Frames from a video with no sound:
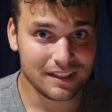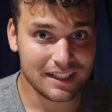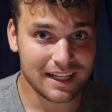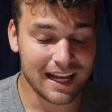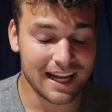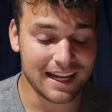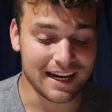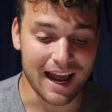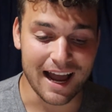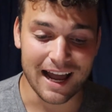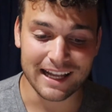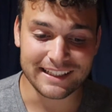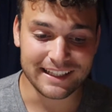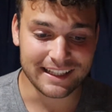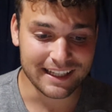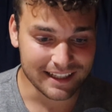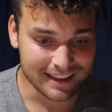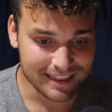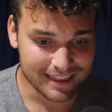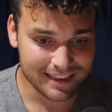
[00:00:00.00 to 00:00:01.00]
And I
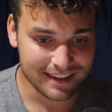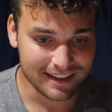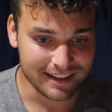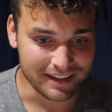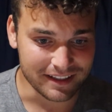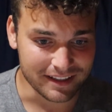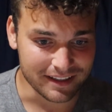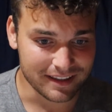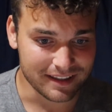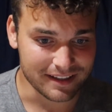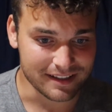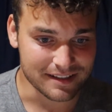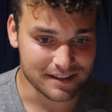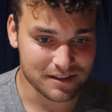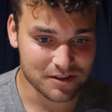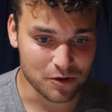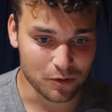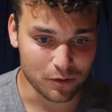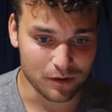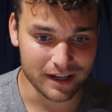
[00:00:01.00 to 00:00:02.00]
get the
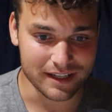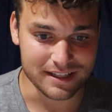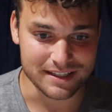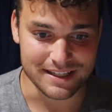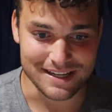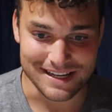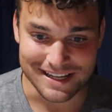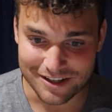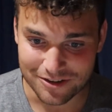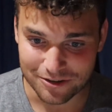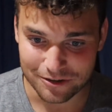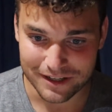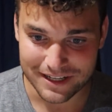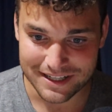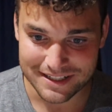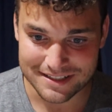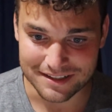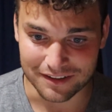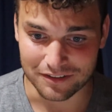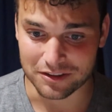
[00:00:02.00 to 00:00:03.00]
scoring
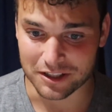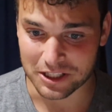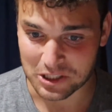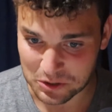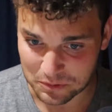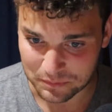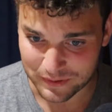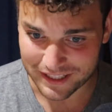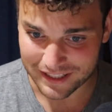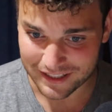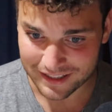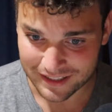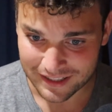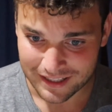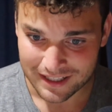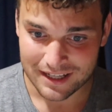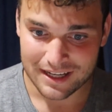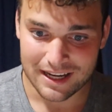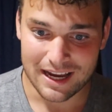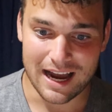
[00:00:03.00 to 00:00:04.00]
decrease a little bit.
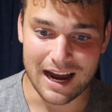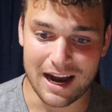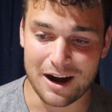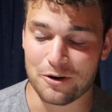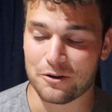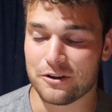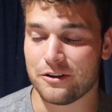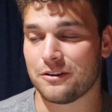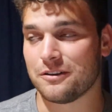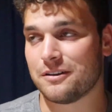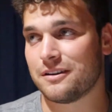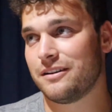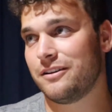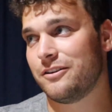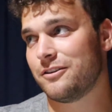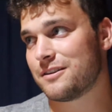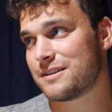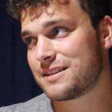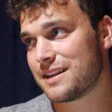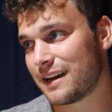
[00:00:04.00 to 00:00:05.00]
How
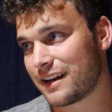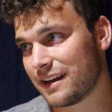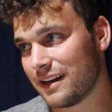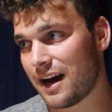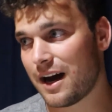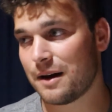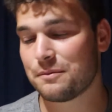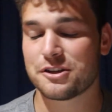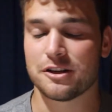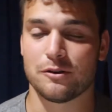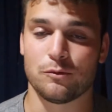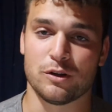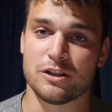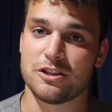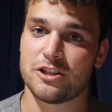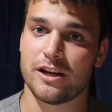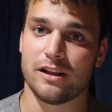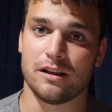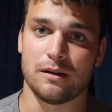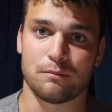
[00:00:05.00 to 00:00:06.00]
you're a second option when
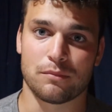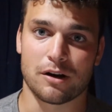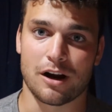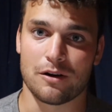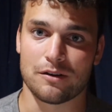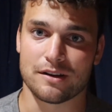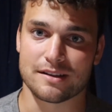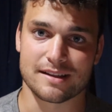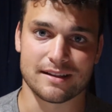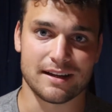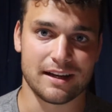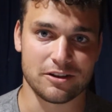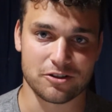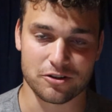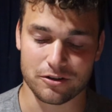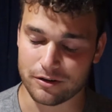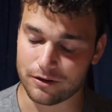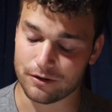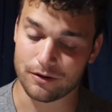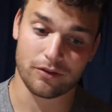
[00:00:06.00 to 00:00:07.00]
Jaylen Brown isn't
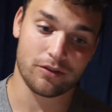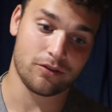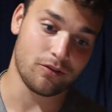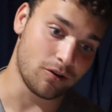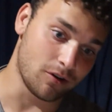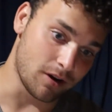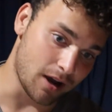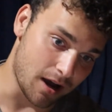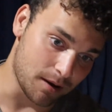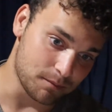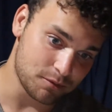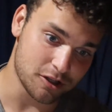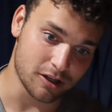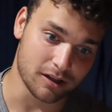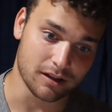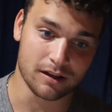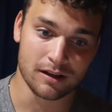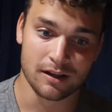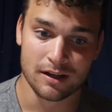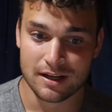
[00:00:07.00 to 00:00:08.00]
injured, you're a third
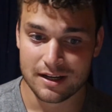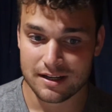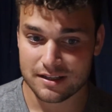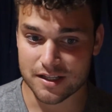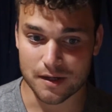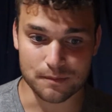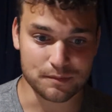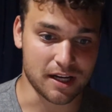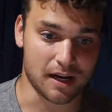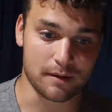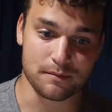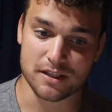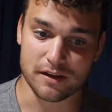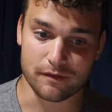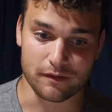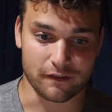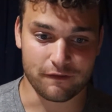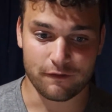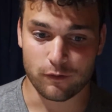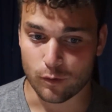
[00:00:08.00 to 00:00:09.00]
option, sometimes
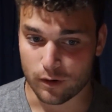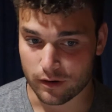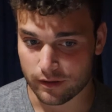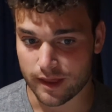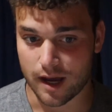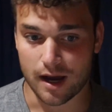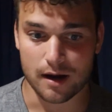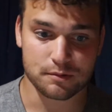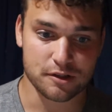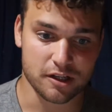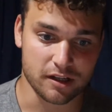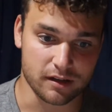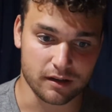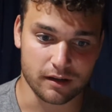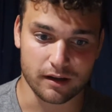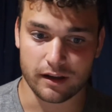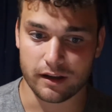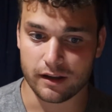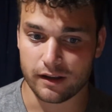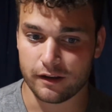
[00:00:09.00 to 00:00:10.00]
even a fourth option
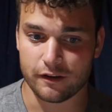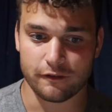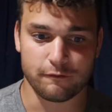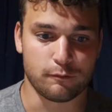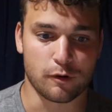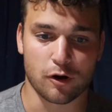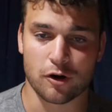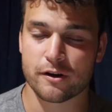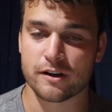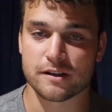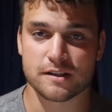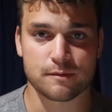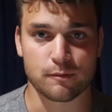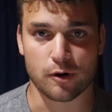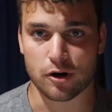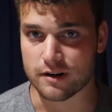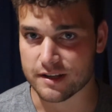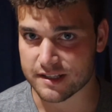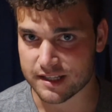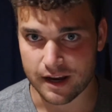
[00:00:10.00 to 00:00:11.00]
if Marcus
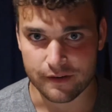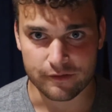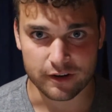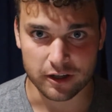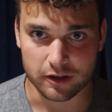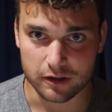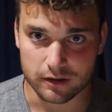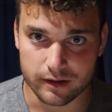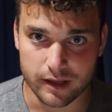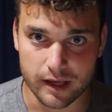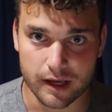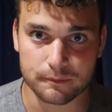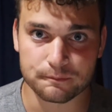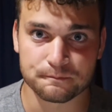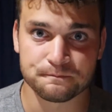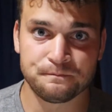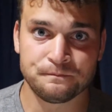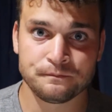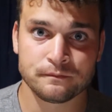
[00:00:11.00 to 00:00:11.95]
Smart is having a good game.